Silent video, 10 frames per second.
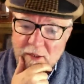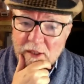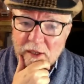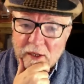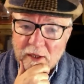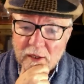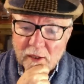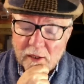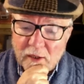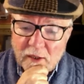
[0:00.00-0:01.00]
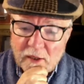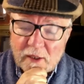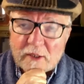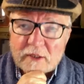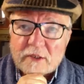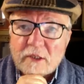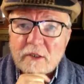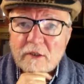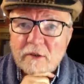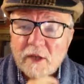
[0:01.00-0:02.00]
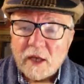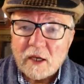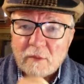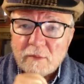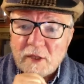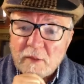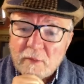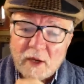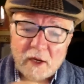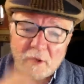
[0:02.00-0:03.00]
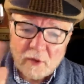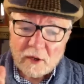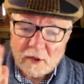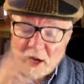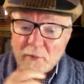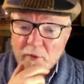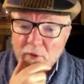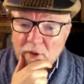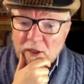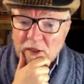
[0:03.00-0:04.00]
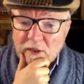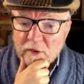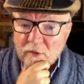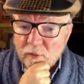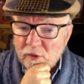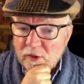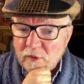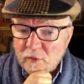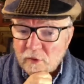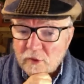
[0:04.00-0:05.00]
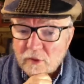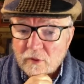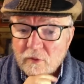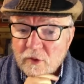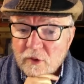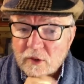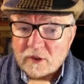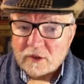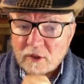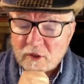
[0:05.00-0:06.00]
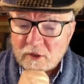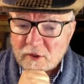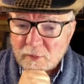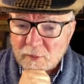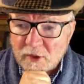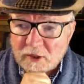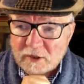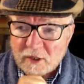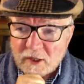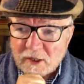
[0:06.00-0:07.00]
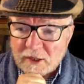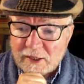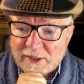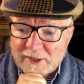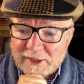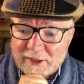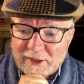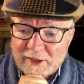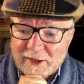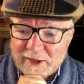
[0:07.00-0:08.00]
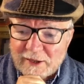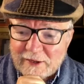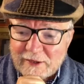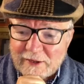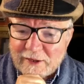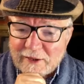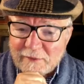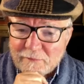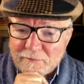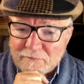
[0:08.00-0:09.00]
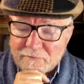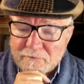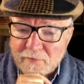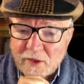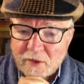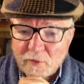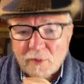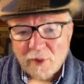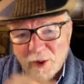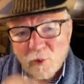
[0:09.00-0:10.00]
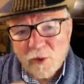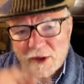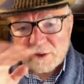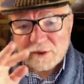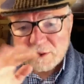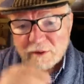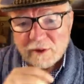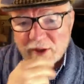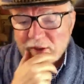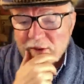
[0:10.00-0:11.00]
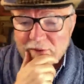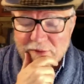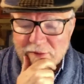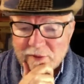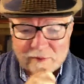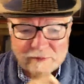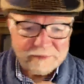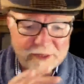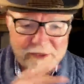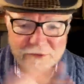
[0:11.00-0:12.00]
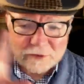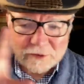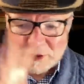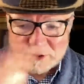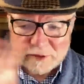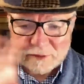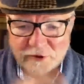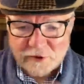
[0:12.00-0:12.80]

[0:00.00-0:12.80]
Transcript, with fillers: today. So that'll be by around April 9th is when we're we're going to start this project, and um, we might wait until later to make sure that some